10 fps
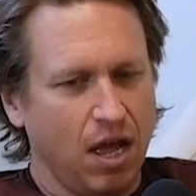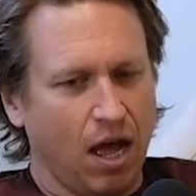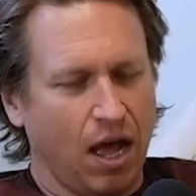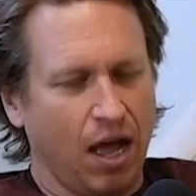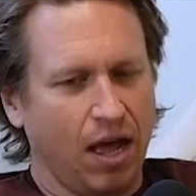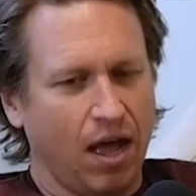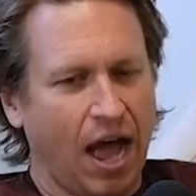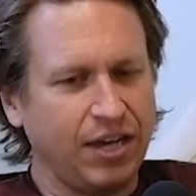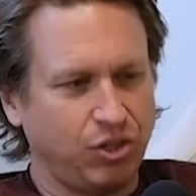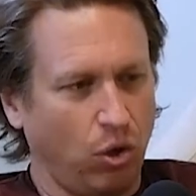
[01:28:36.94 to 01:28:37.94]

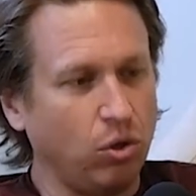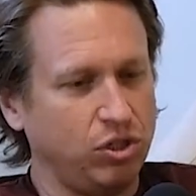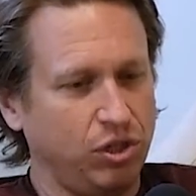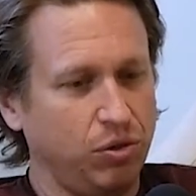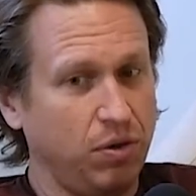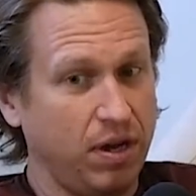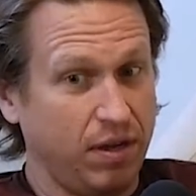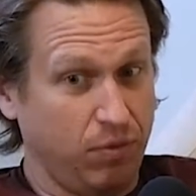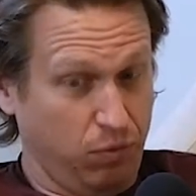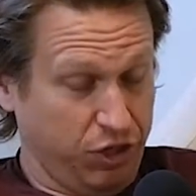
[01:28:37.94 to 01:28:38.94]
I told you,
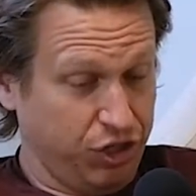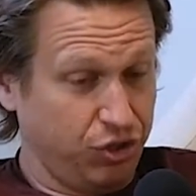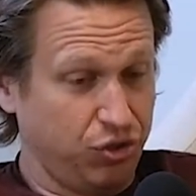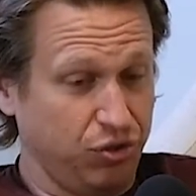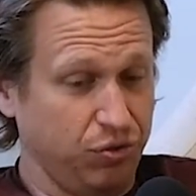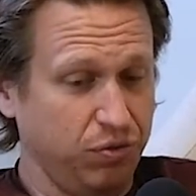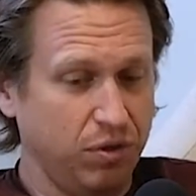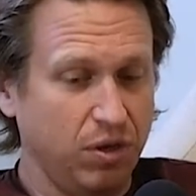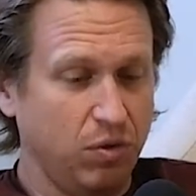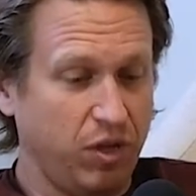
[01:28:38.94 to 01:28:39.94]
which is true,
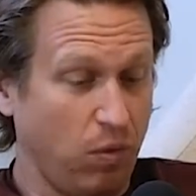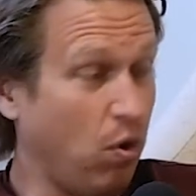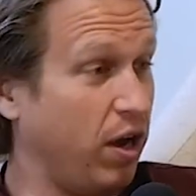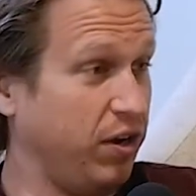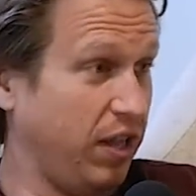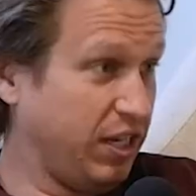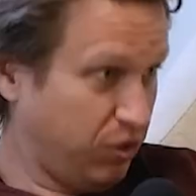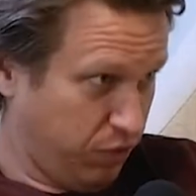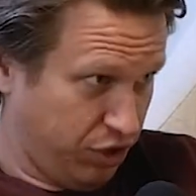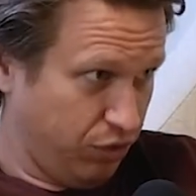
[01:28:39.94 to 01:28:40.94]
that
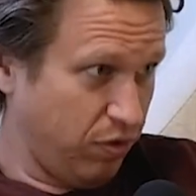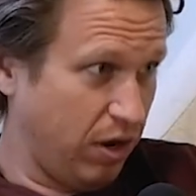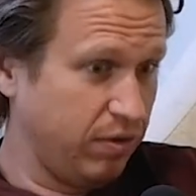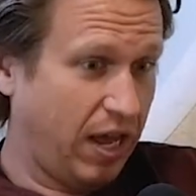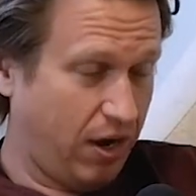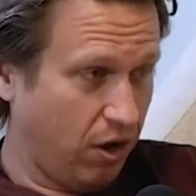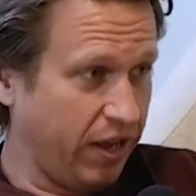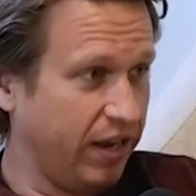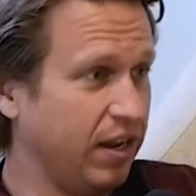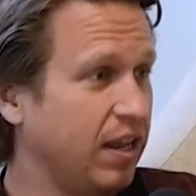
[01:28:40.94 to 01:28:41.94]
Wanderlust, which you wrote and are
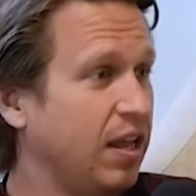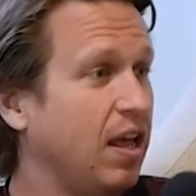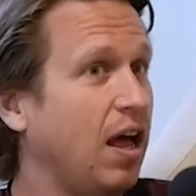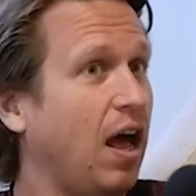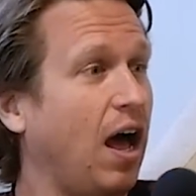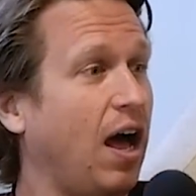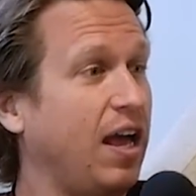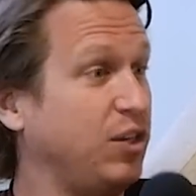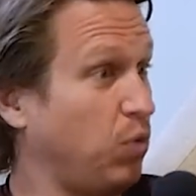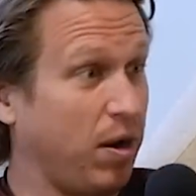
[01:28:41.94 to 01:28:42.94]
in,
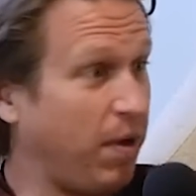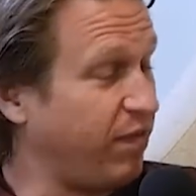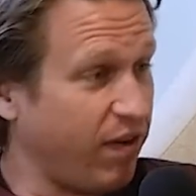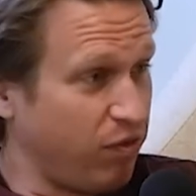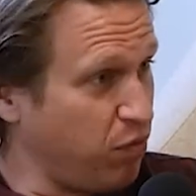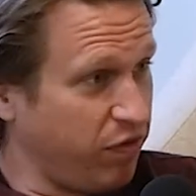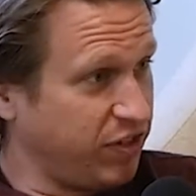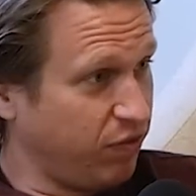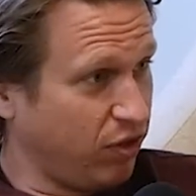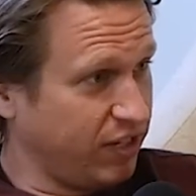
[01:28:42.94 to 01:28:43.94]
is one of my favorite movies
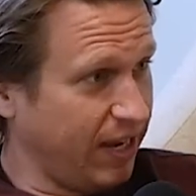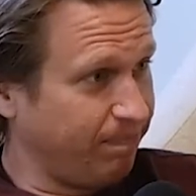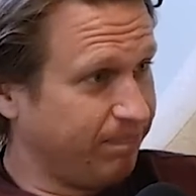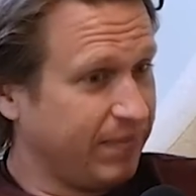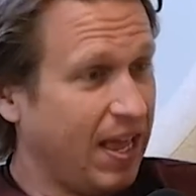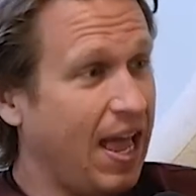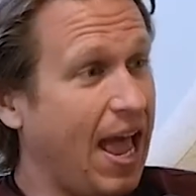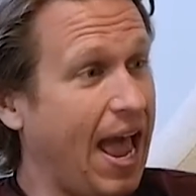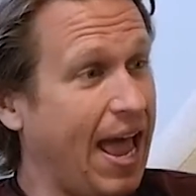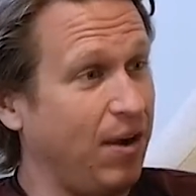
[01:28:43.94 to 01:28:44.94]
of all time.
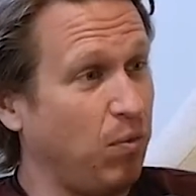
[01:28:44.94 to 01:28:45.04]
And